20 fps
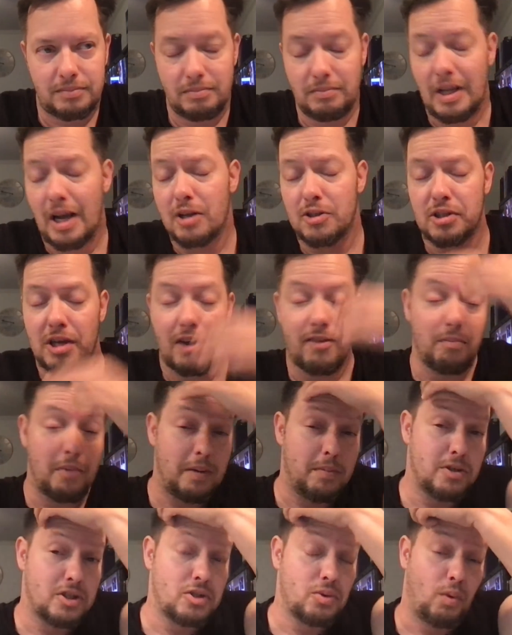outside of
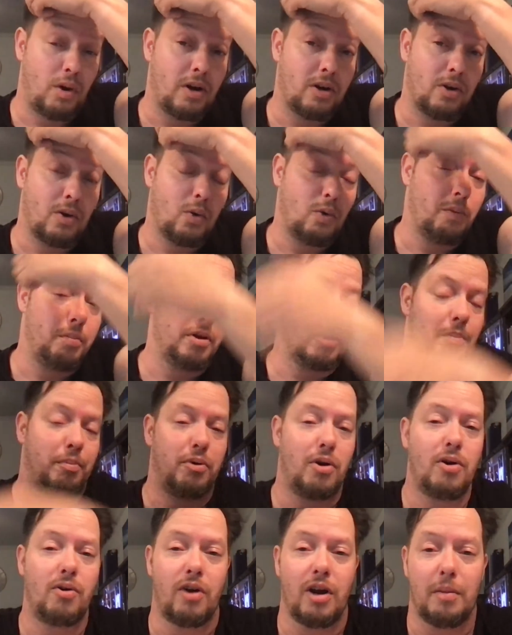maybe just wanting to go to a bigger
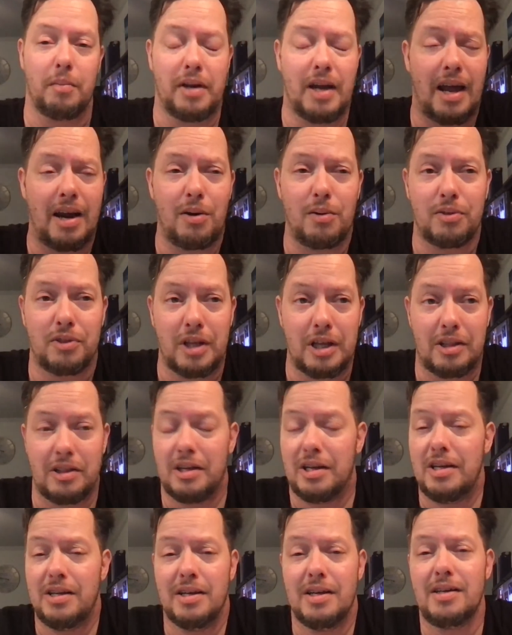program, and I don't think
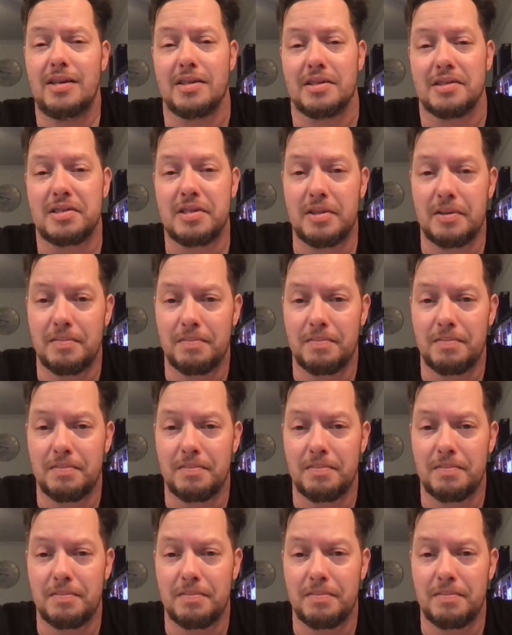that he does.